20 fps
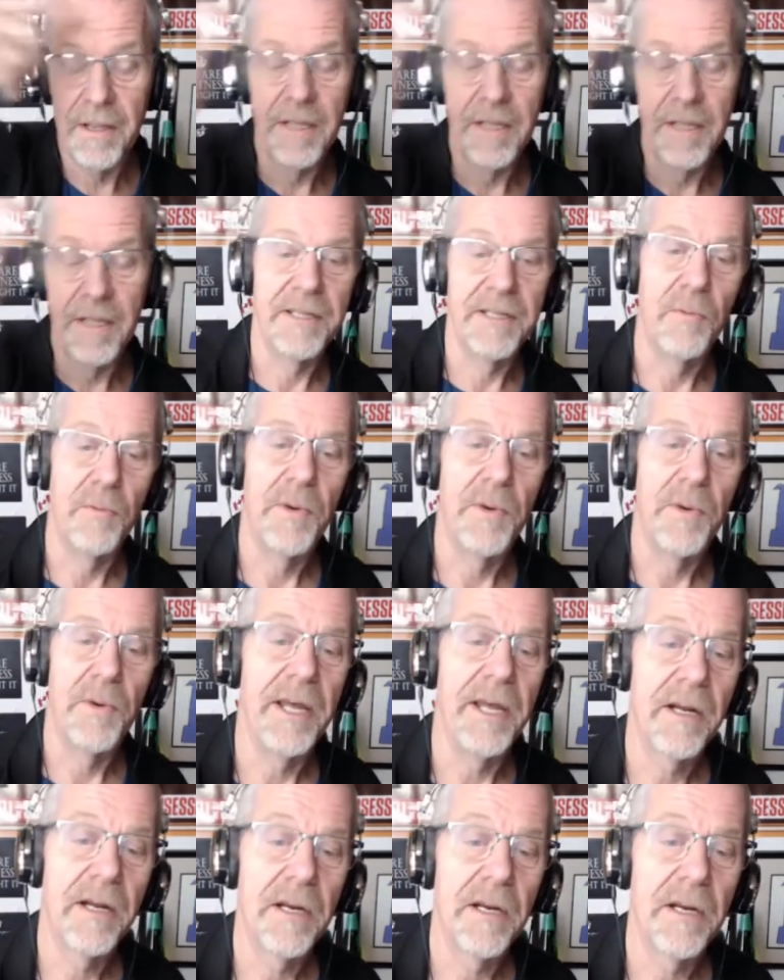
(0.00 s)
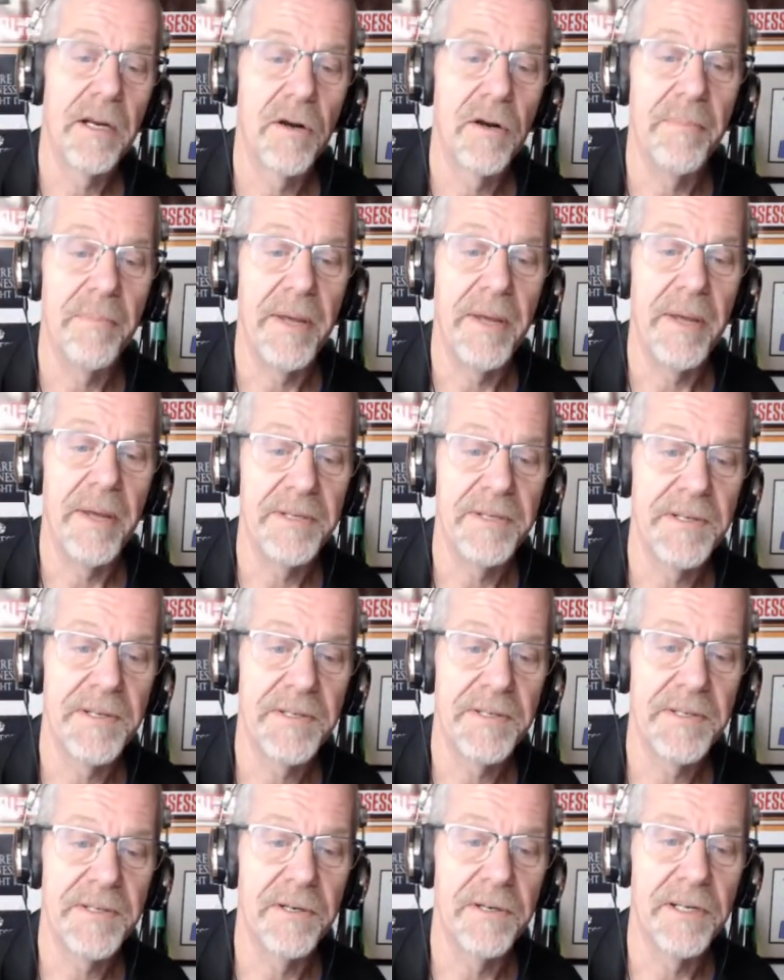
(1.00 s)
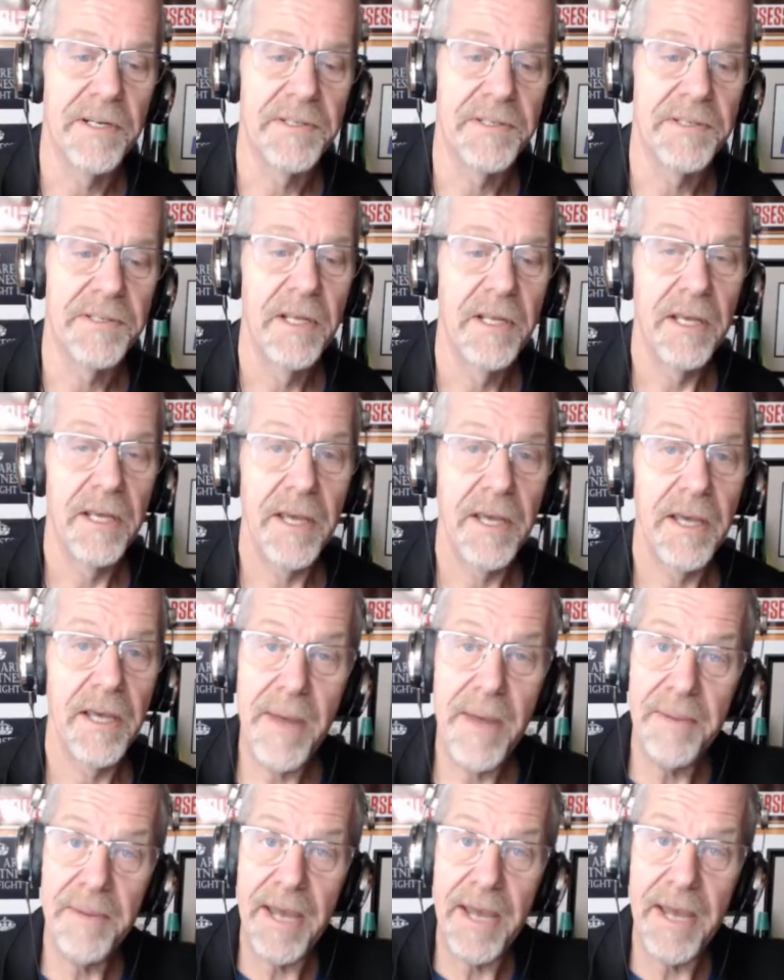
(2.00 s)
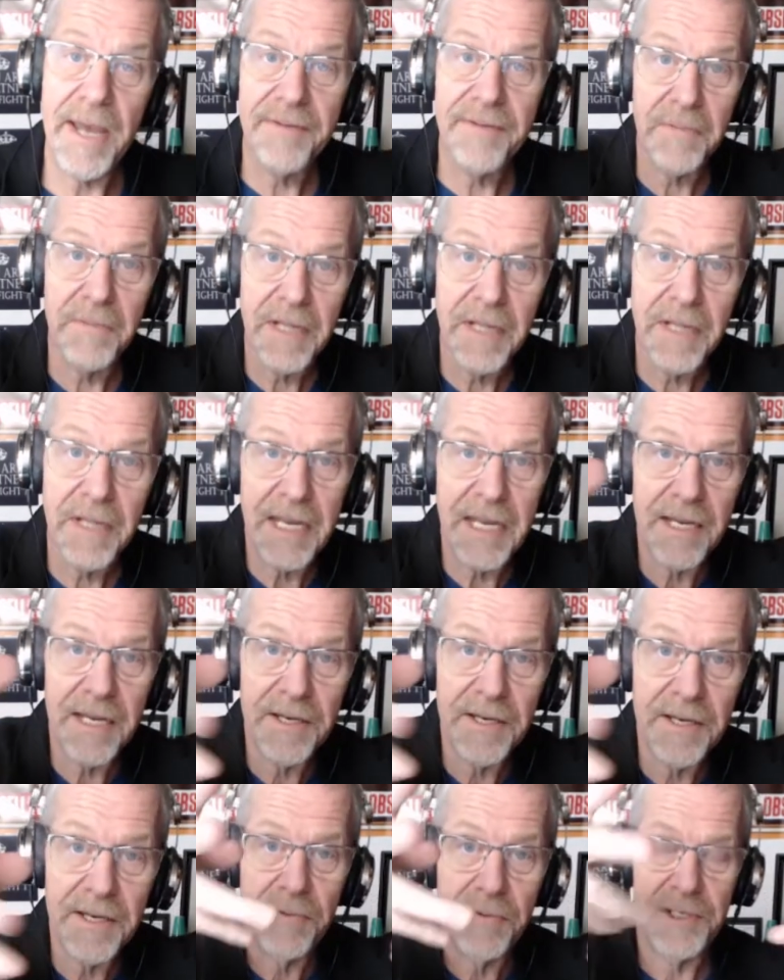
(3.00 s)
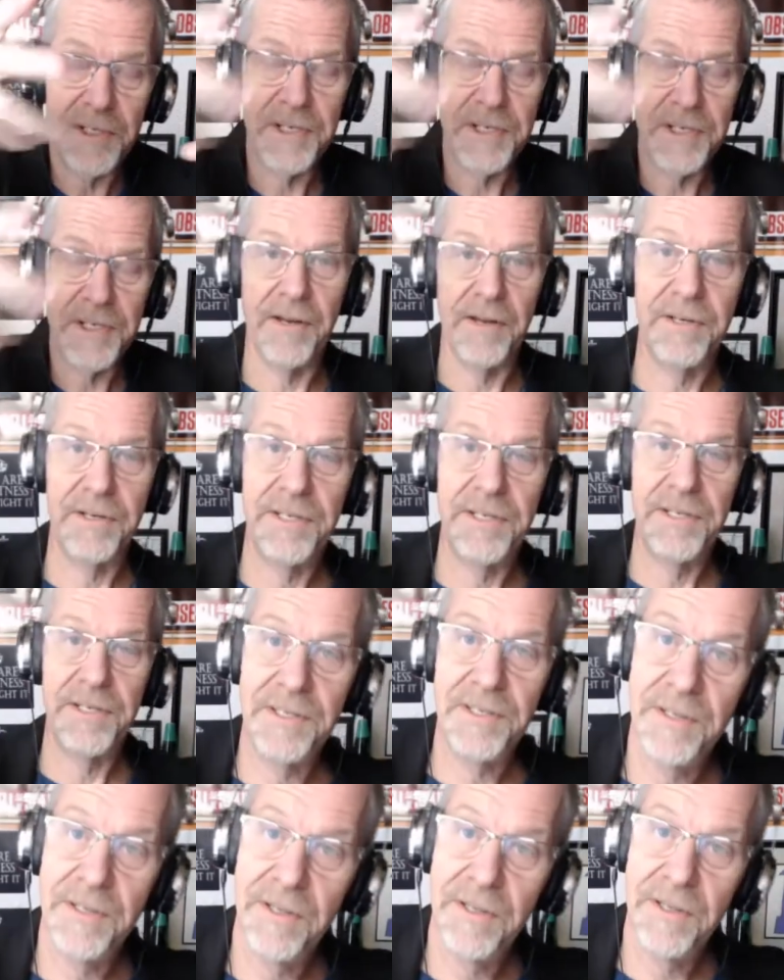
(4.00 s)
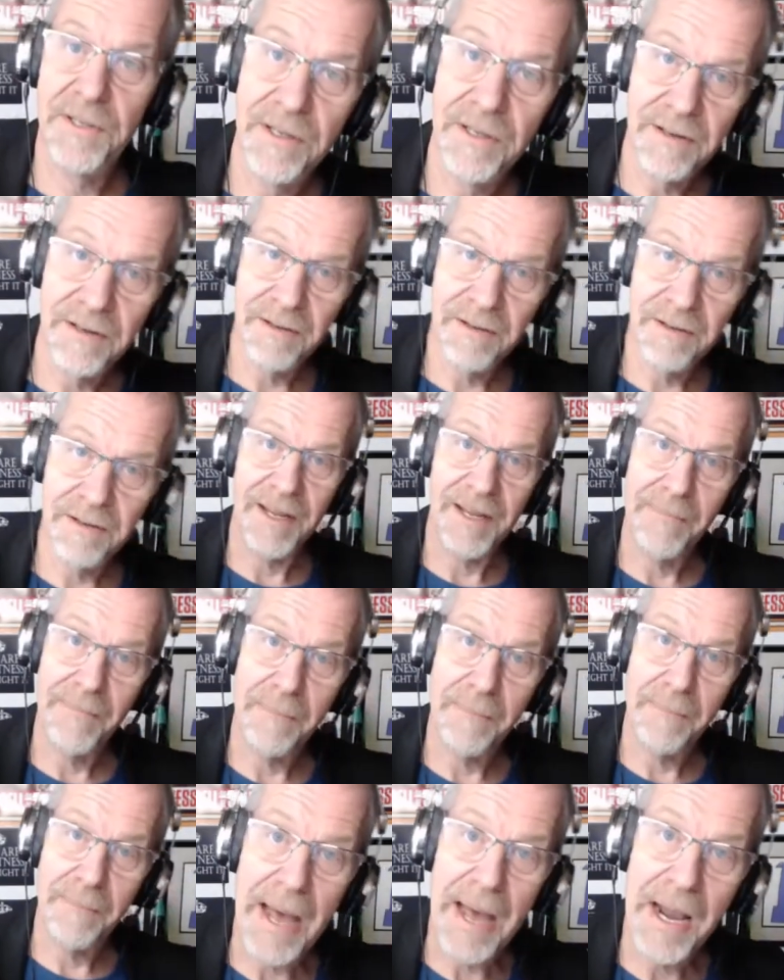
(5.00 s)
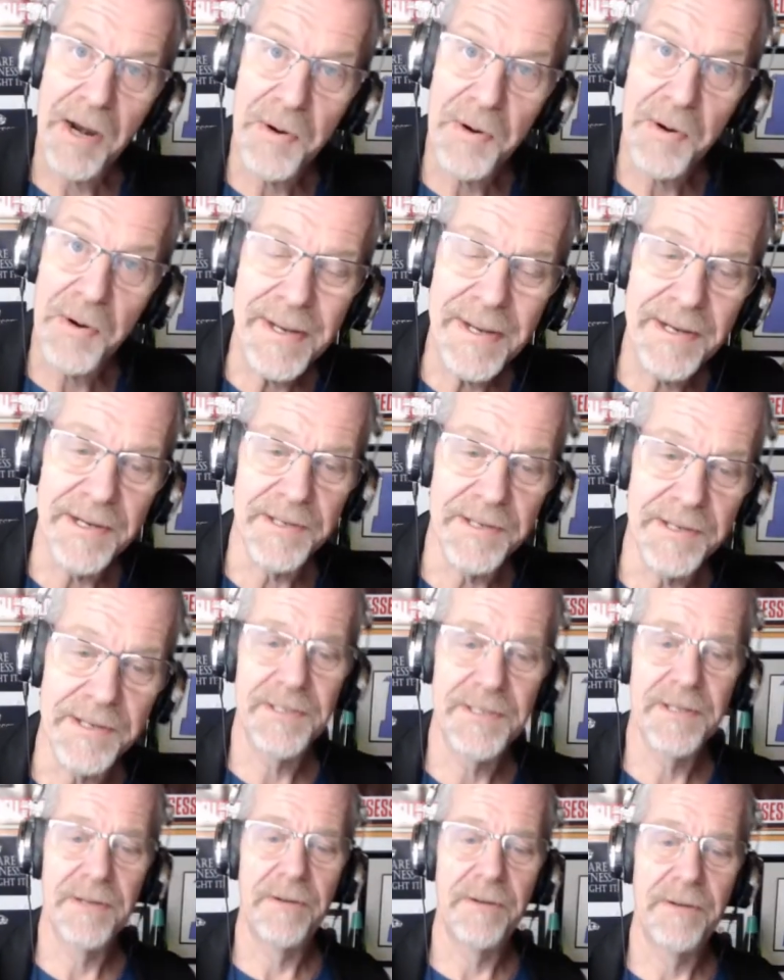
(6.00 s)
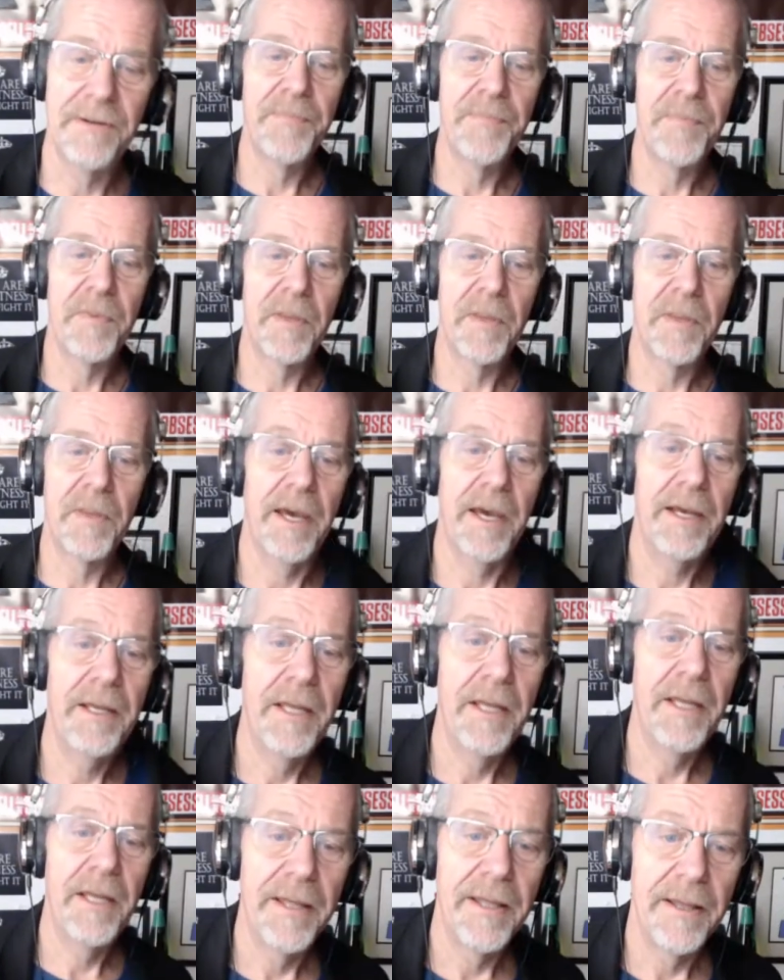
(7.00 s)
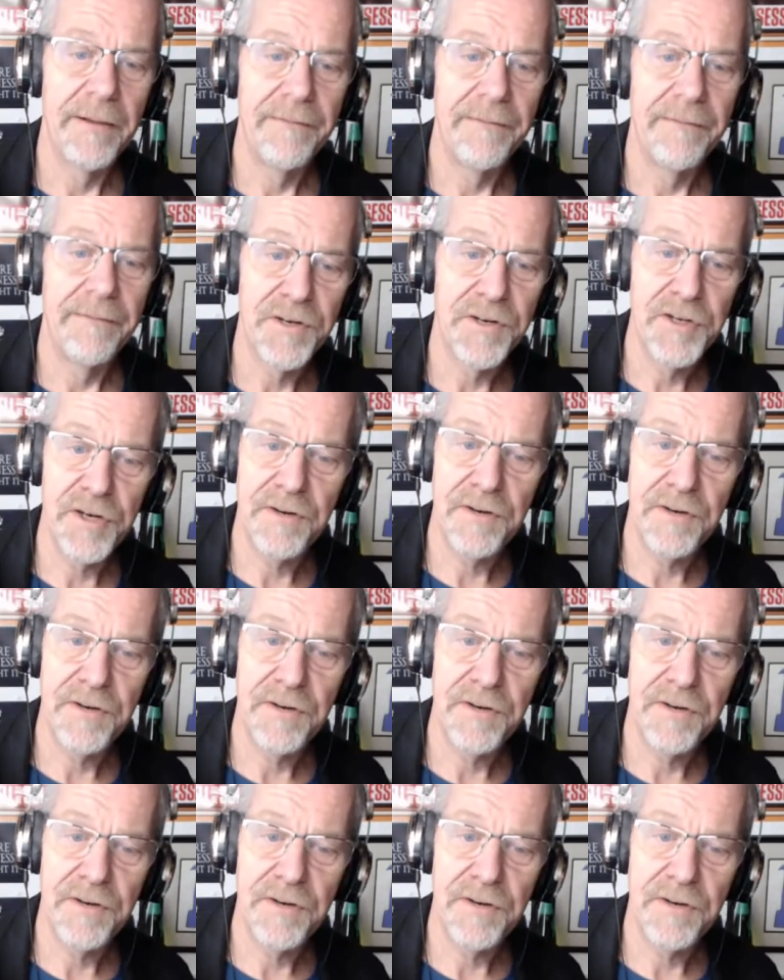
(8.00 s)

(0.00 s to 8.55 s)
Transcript: the way her baby sister is. And maybe have them lean into each other, just like ballerinas. Okay? For sure,